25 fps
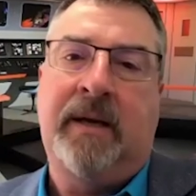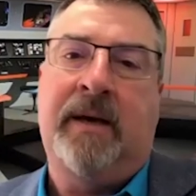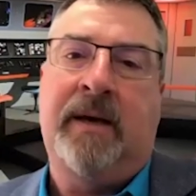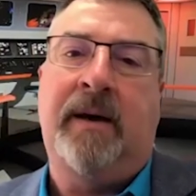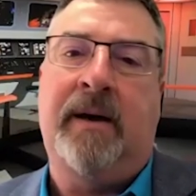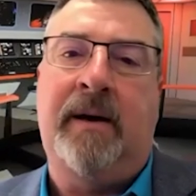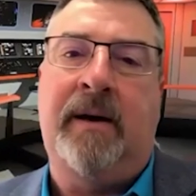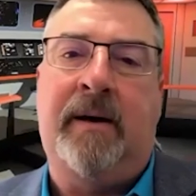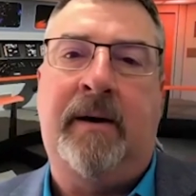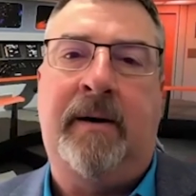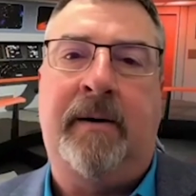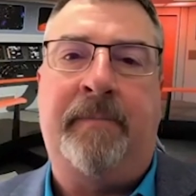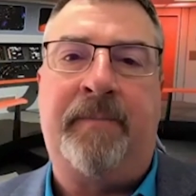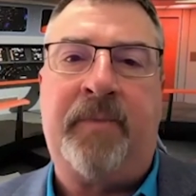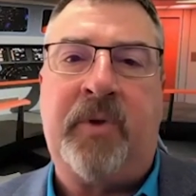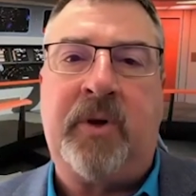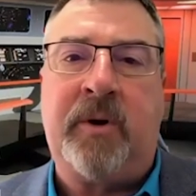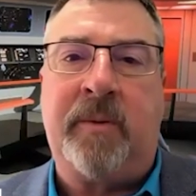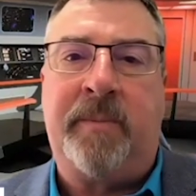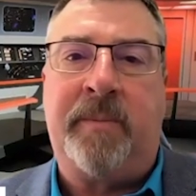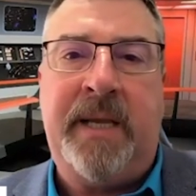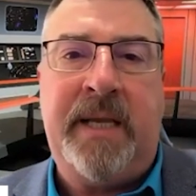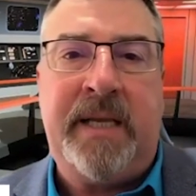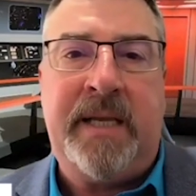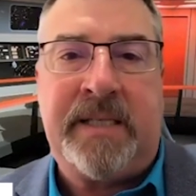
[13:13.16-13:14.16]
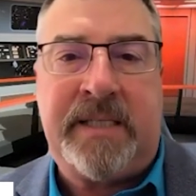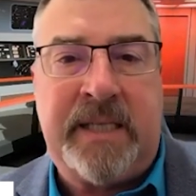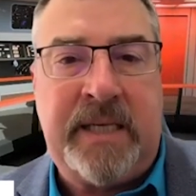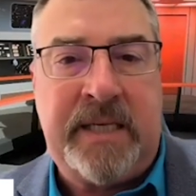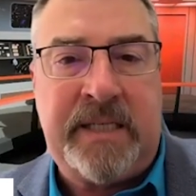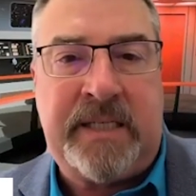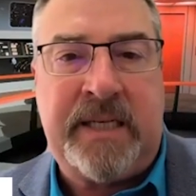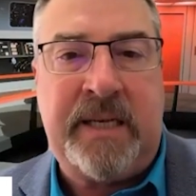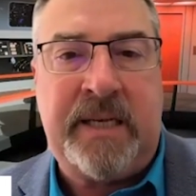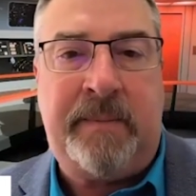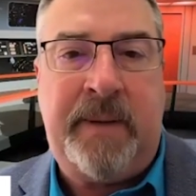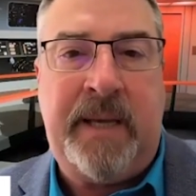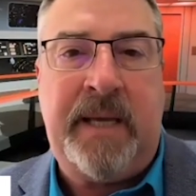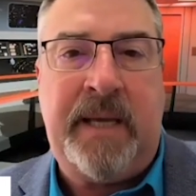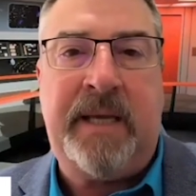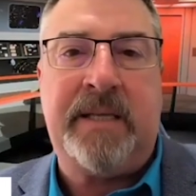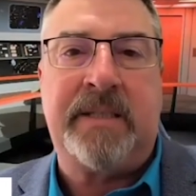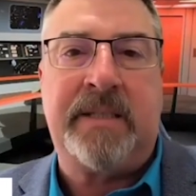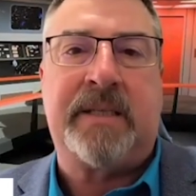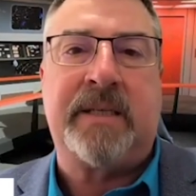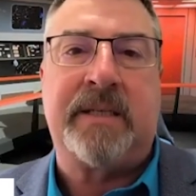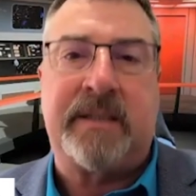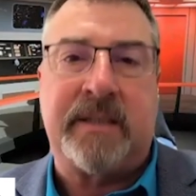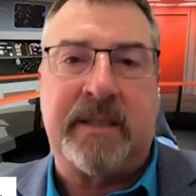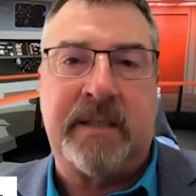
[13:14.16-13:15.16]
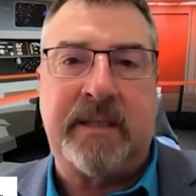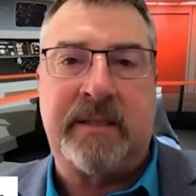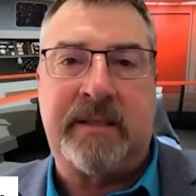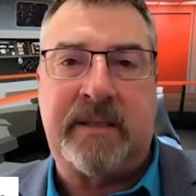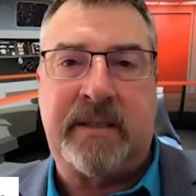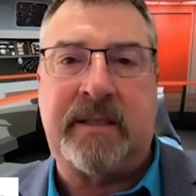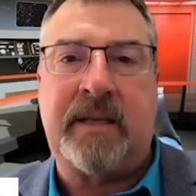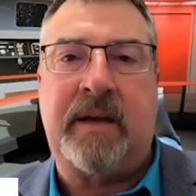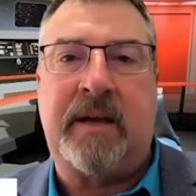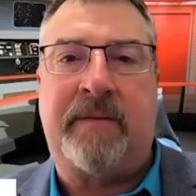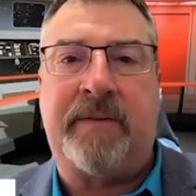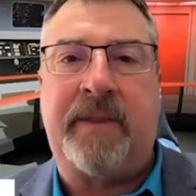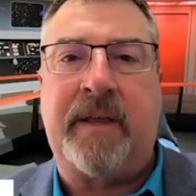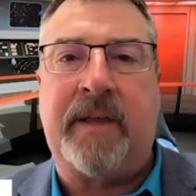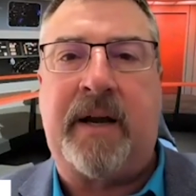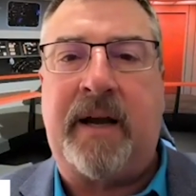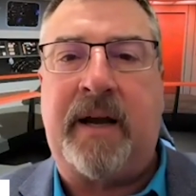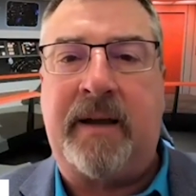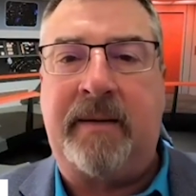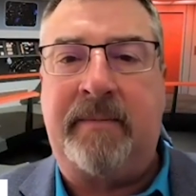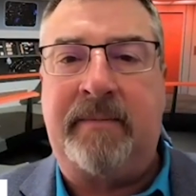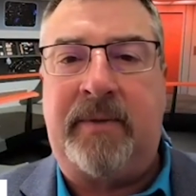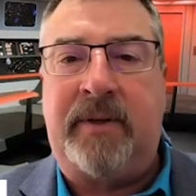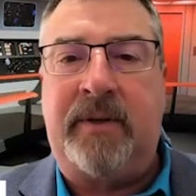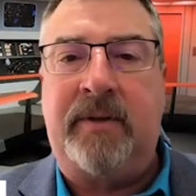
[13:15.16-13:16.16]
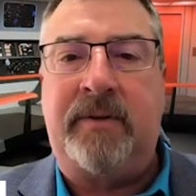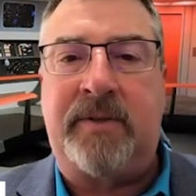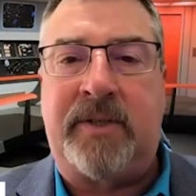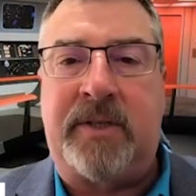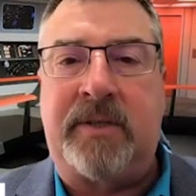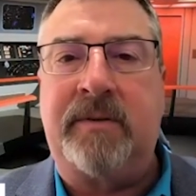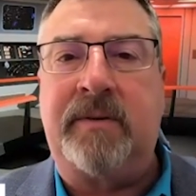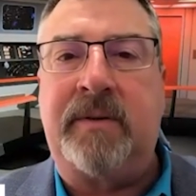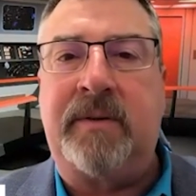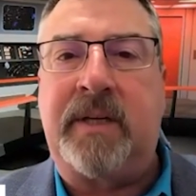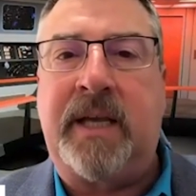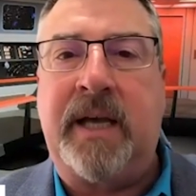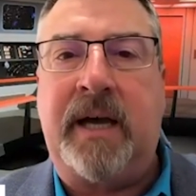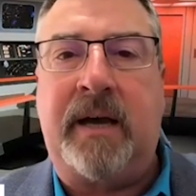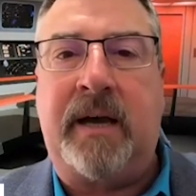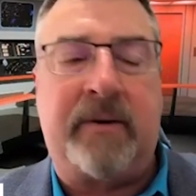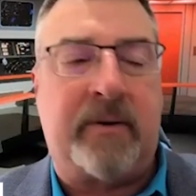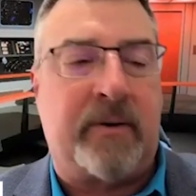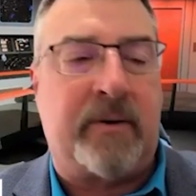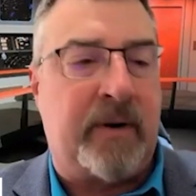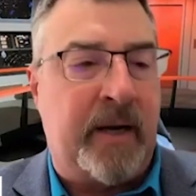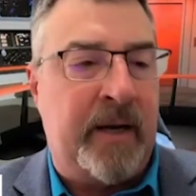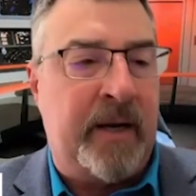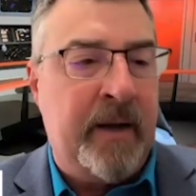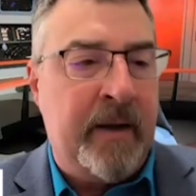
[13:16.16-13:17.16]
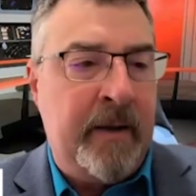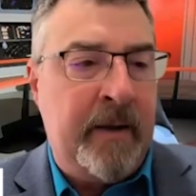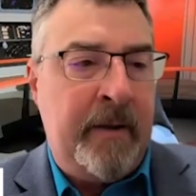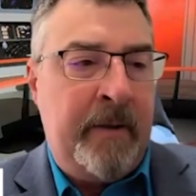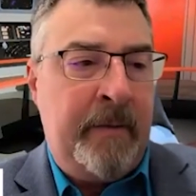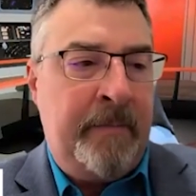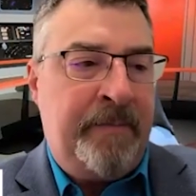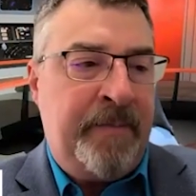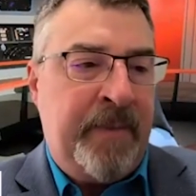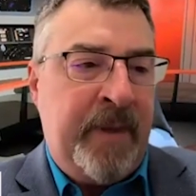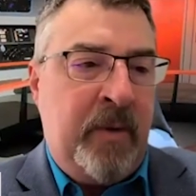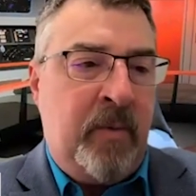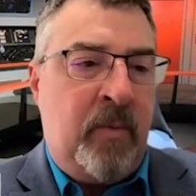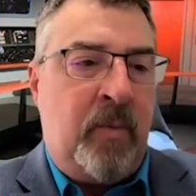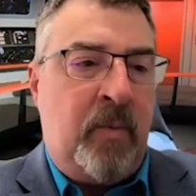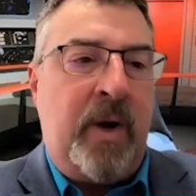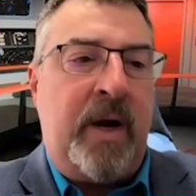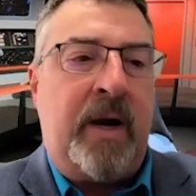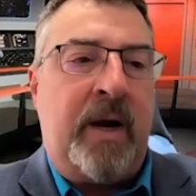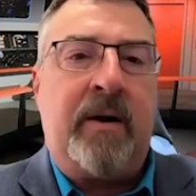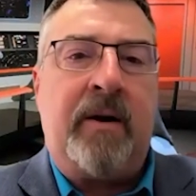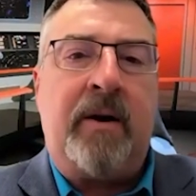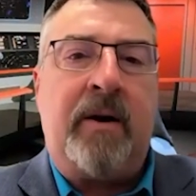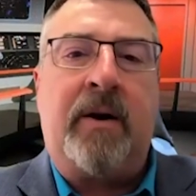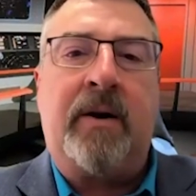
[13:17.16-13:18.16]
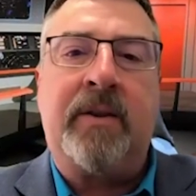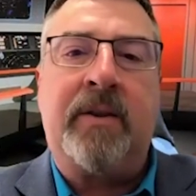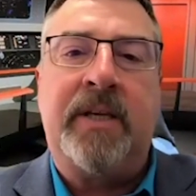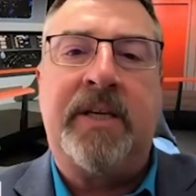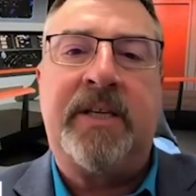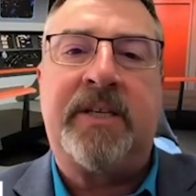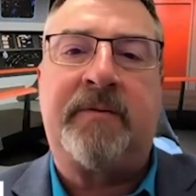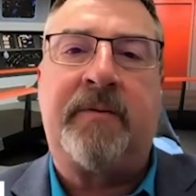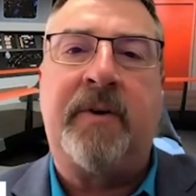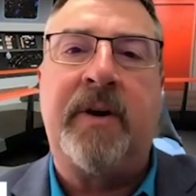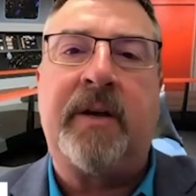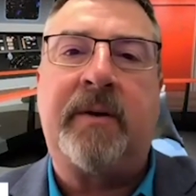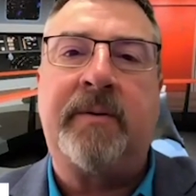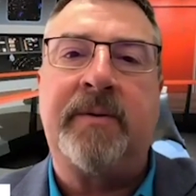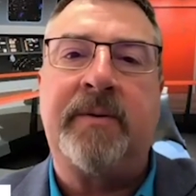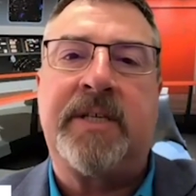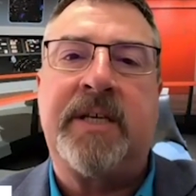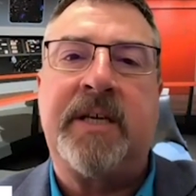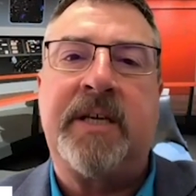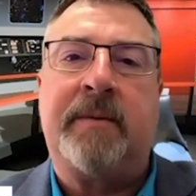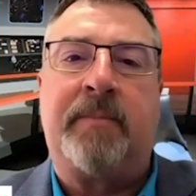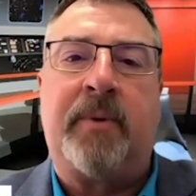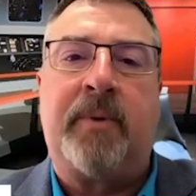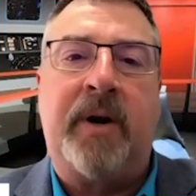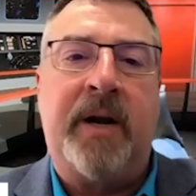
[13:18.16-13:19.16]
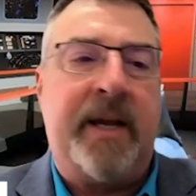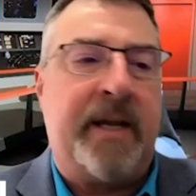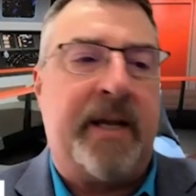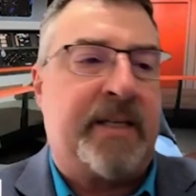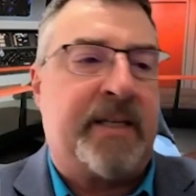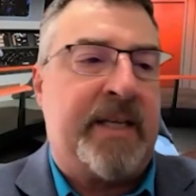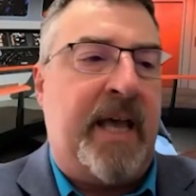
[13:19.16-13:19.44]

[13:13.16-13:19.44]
Um, your P C C Ps is the stuff that I'm used to in Calgary. Where are these frequency breaks?